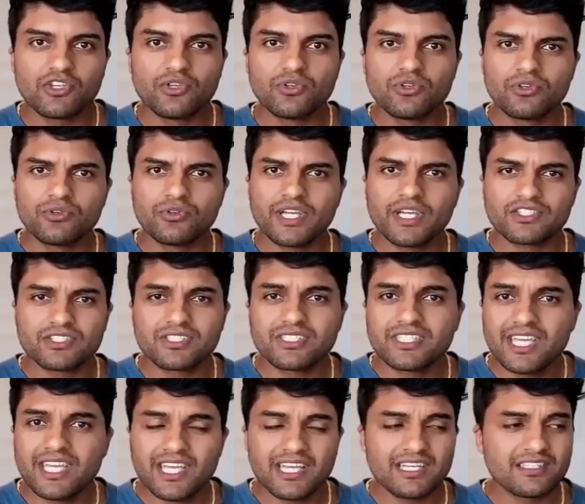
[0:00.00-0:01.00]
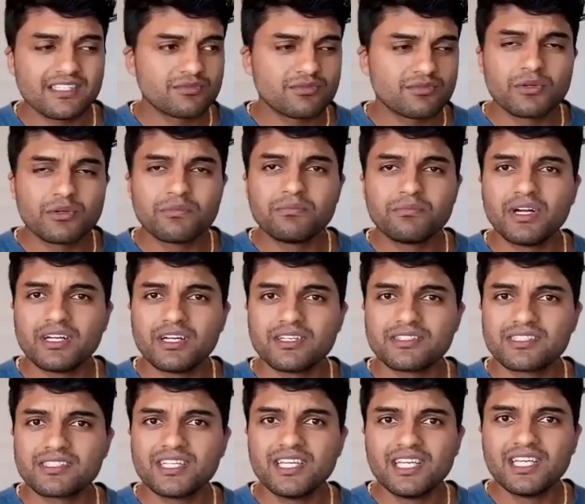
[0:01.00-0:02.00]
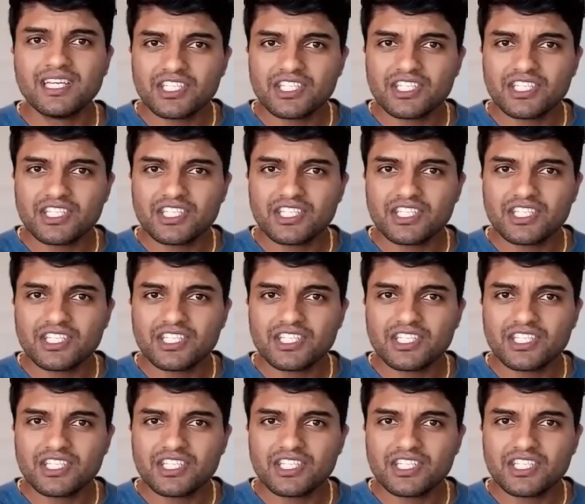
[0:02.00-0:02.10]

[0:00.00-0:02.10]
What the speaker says: you who actually has a robust,